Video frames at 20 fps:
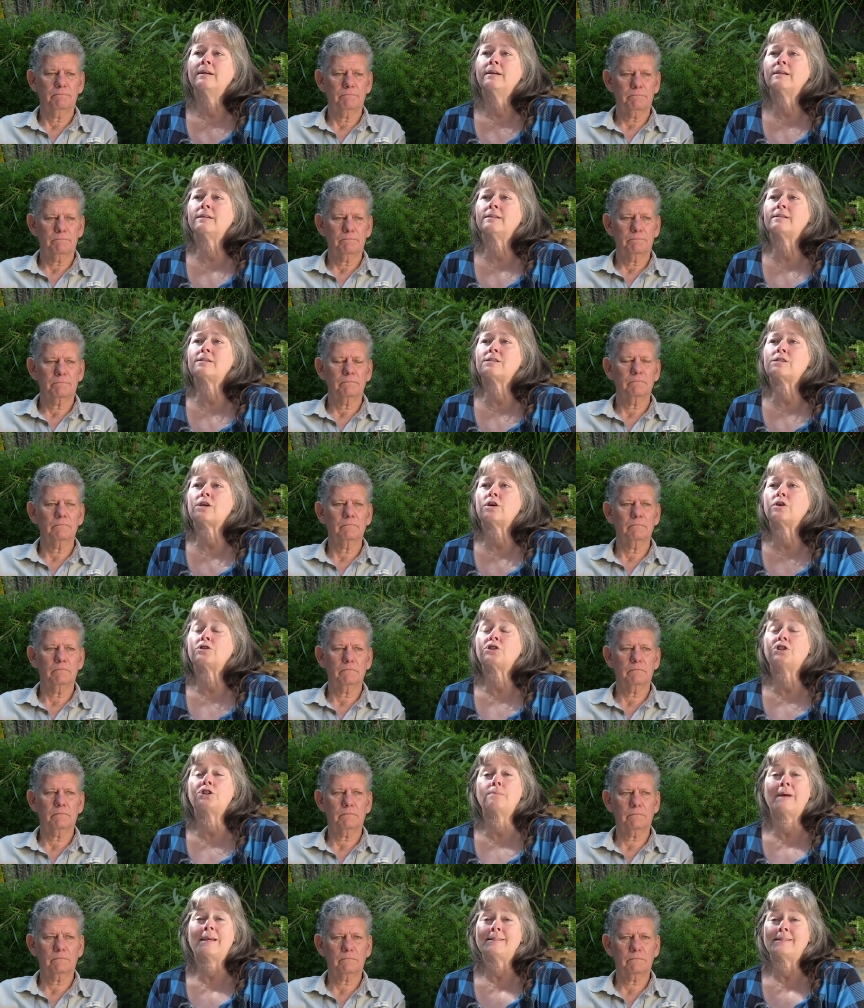Speaker 1: And so
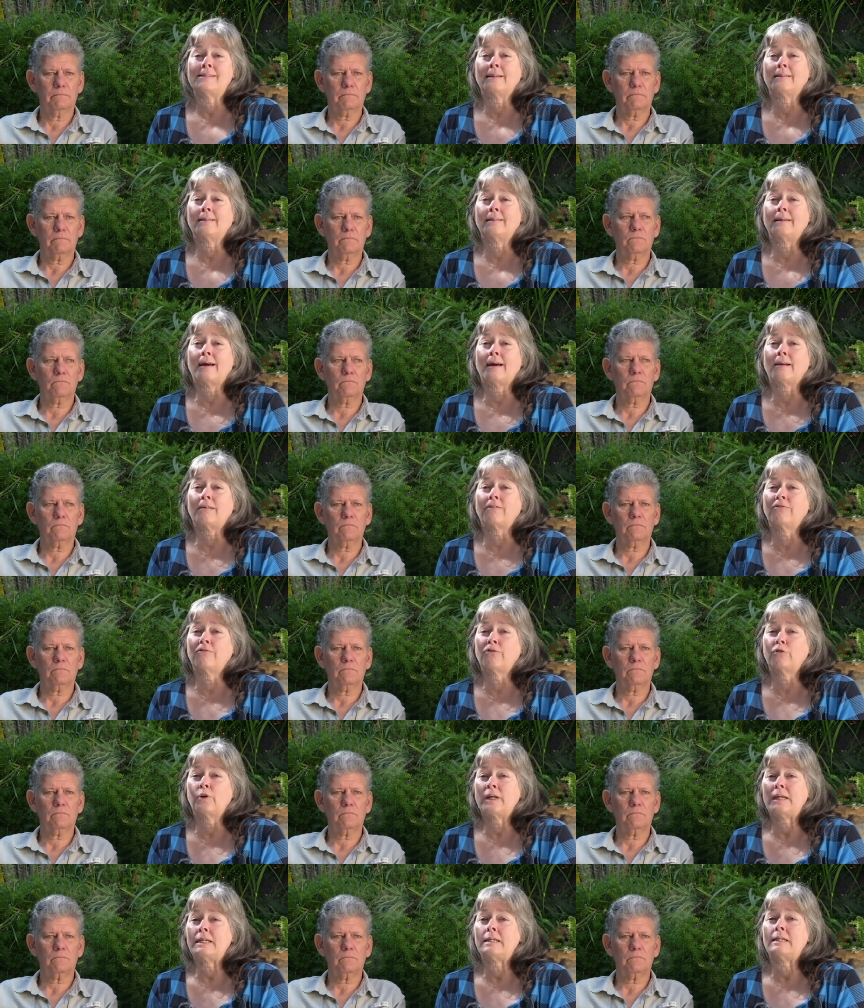she basically got a
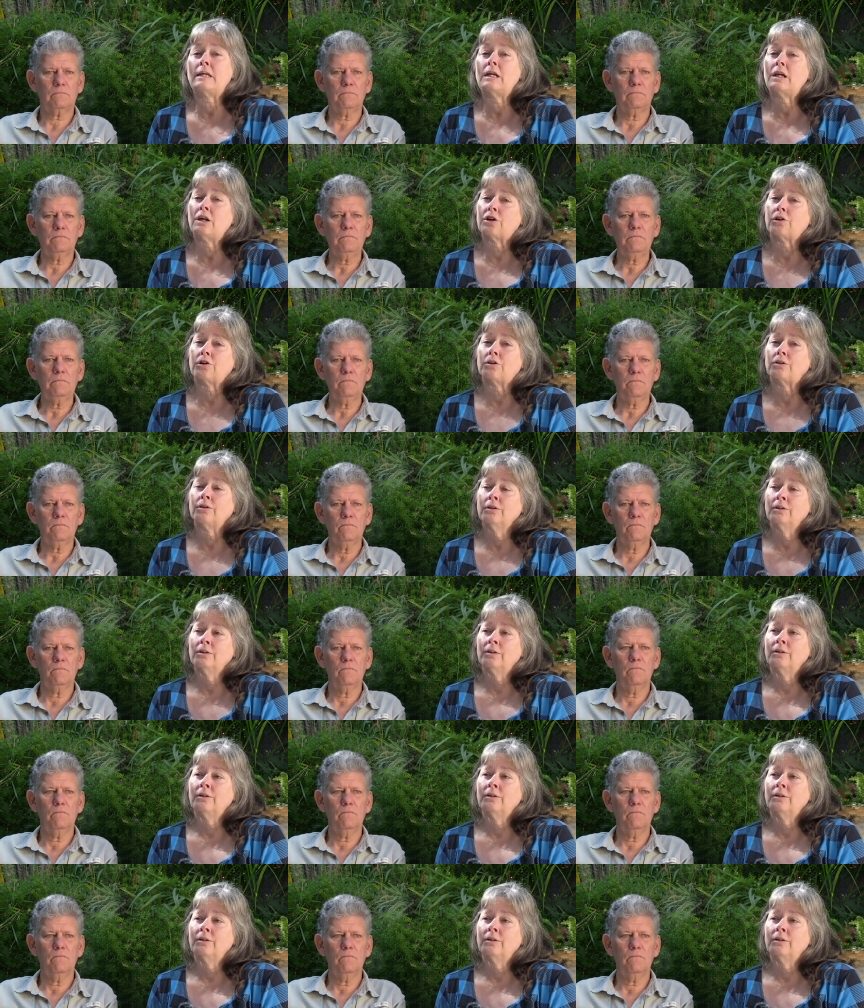free year